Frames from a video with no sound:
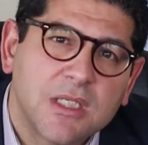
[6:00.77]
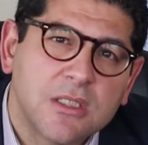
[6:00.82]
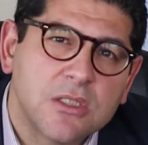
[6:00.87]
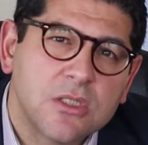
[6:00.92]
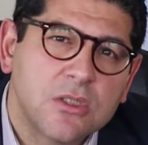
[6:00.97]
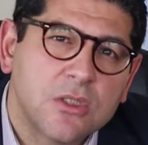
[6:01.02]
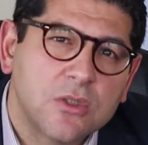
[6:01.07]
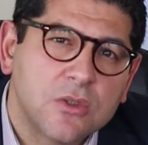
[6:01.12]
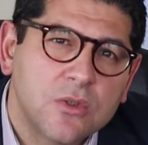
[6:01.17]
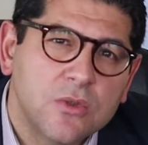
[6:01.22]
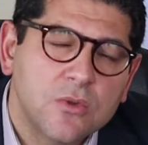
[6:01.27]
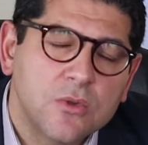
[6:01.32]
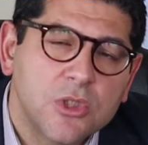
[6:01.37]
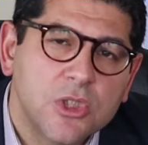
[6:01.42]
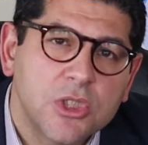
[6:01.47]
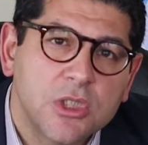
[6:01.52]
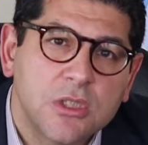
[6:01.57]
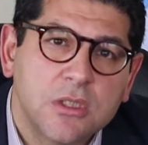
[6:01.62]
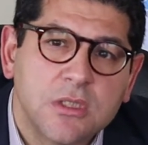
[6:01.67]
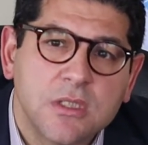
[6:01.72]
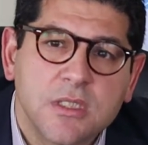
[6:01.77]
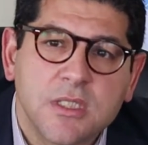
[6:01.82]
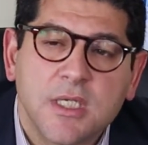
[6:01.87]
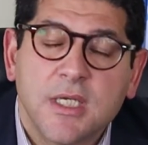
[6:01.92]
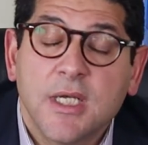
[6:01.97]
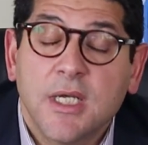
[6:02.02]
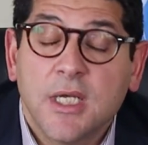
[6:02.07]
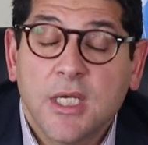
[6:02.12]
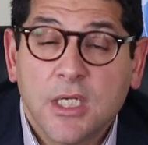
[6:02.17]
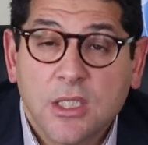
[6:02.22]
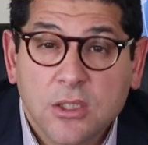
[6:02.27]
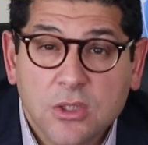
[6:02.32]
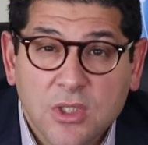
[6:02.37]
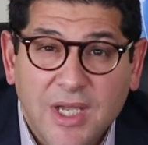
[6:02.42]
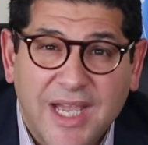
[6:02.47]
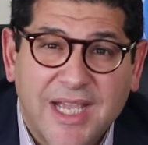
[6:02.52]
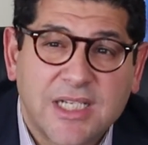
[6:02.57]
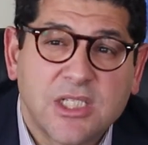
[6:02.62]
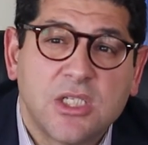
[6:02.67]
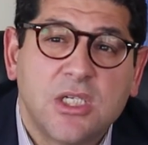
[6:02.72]
institutions
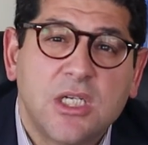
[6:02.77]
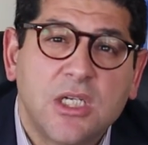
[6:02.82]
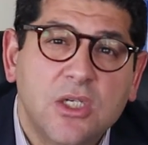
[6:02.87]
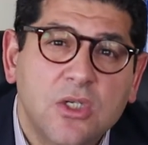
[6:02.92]
to actually